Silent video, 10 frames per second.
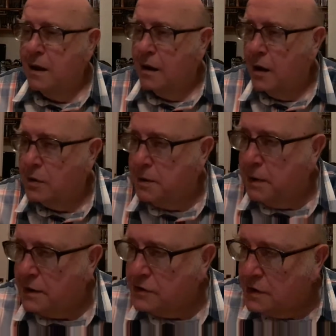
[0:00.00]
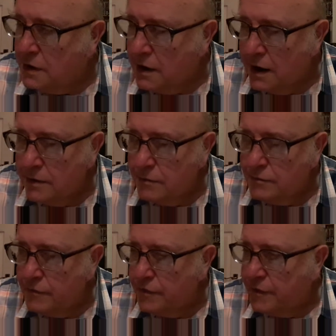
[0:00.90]
I would imagine. And then
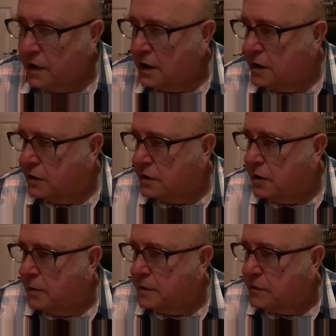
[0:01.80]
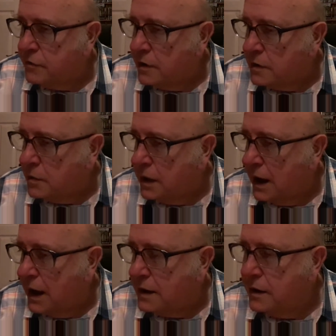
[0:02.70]
finally on the comics front we
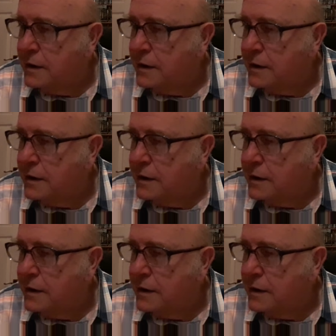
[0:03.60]
had,